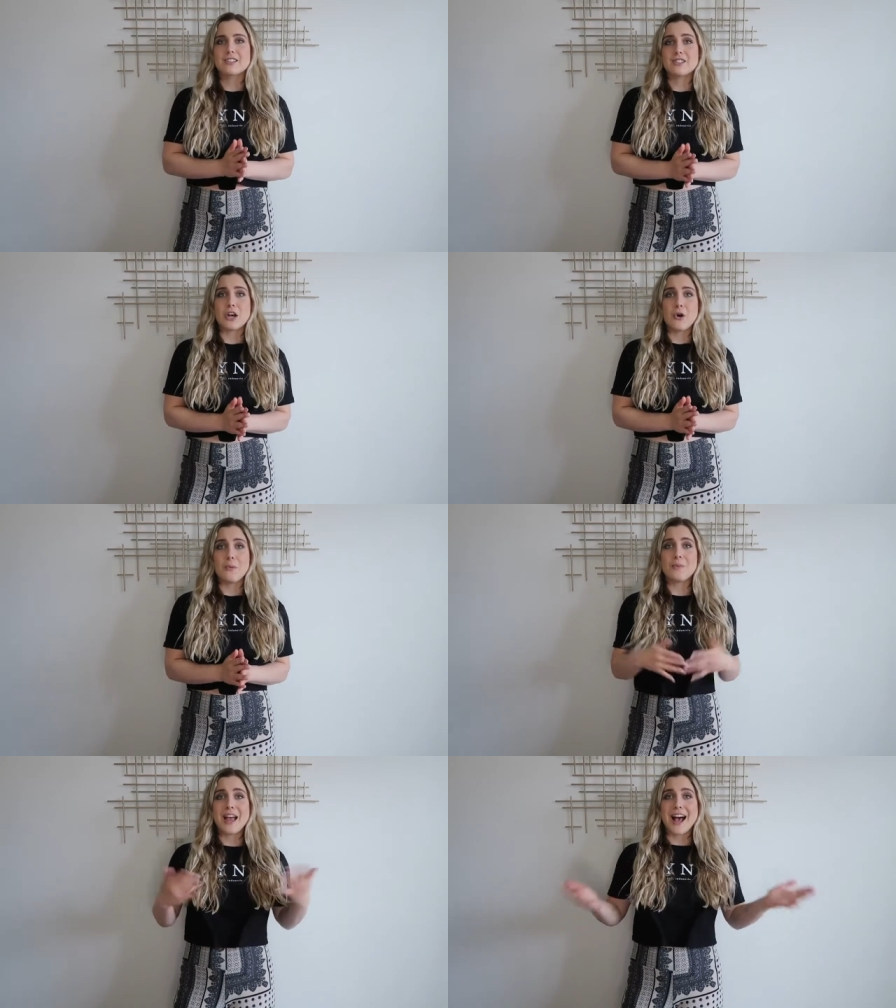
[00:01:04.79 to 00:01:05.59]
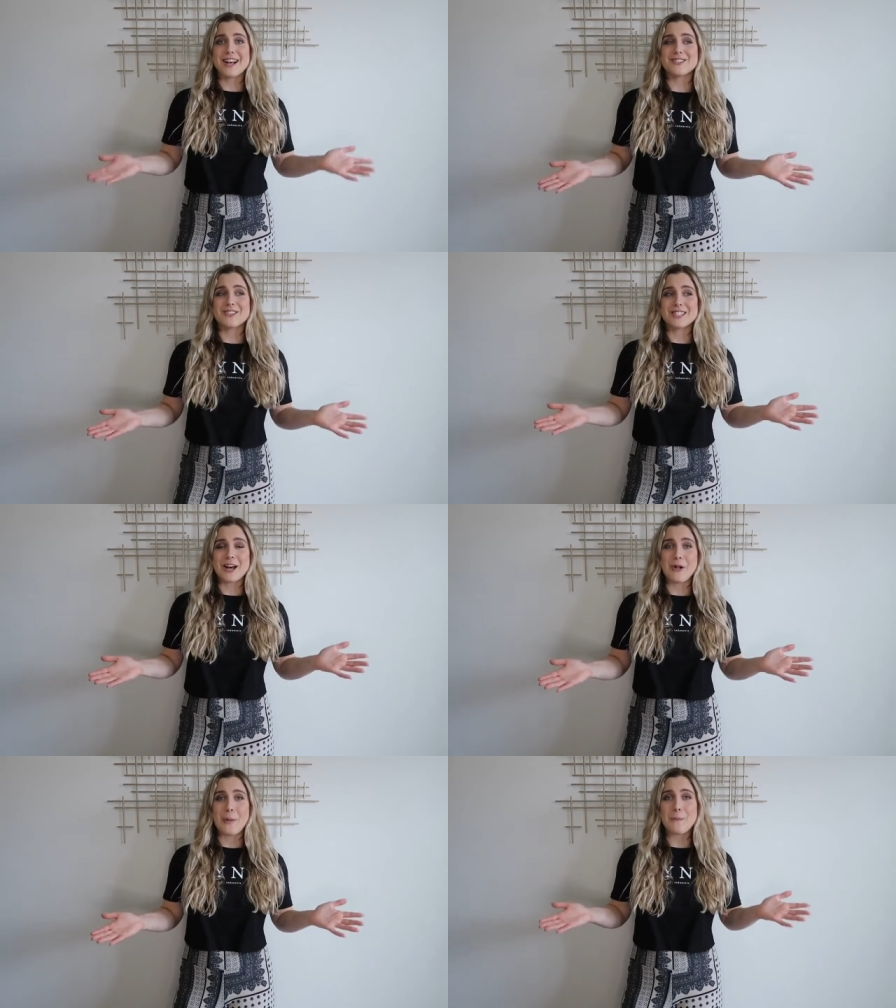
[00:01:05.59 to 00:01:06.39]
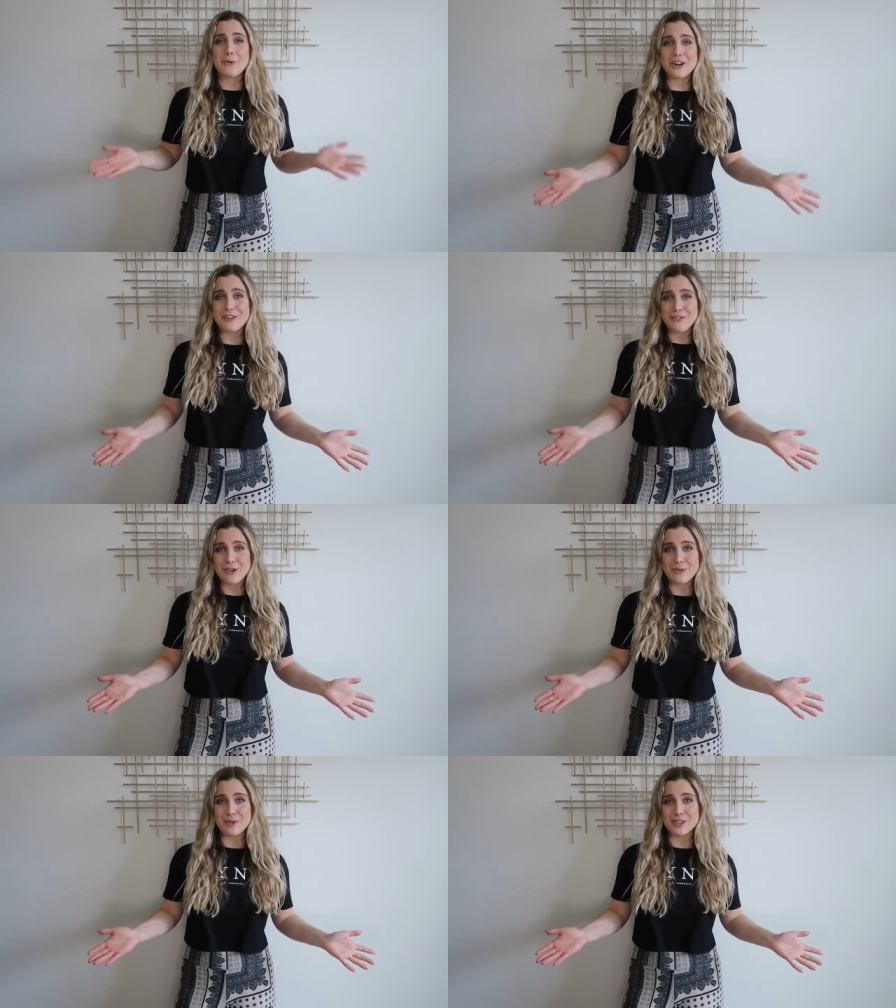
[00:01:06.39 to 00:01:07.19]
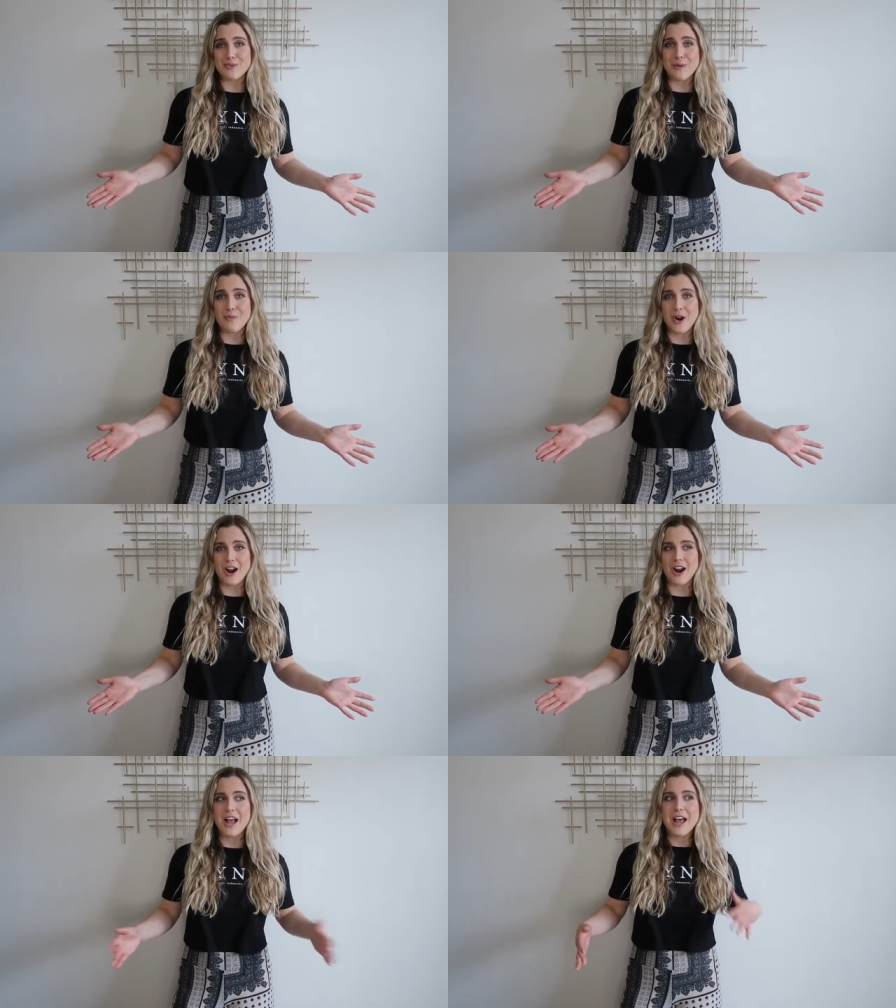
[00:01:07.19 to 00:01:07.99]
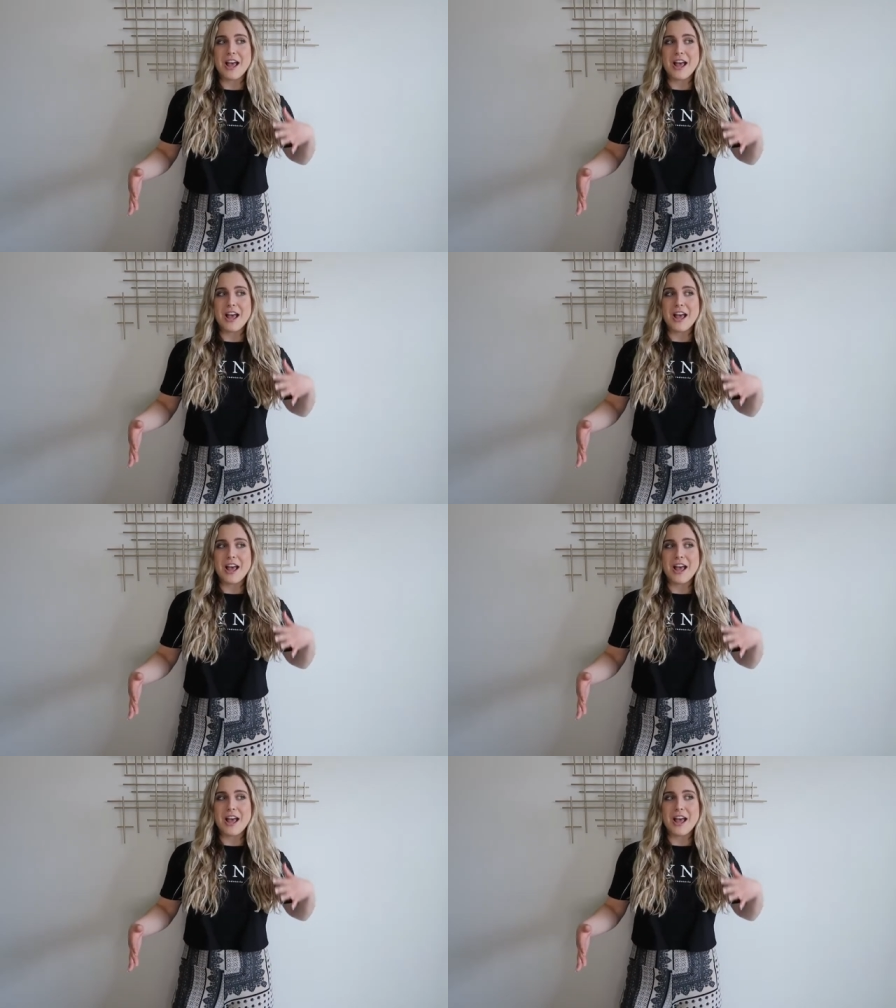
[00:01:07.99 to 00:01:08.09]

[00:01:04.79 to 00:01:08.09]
So as you can tell, pretty affordable swimwear